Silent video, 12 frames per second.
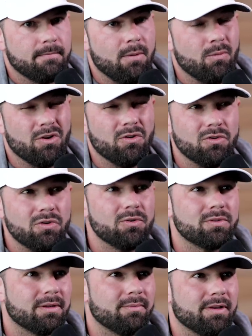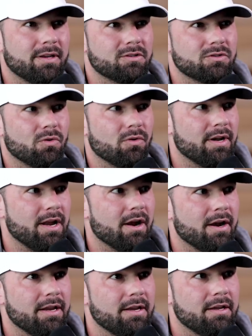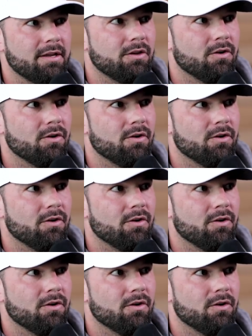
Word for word: And when you do something extraordinary,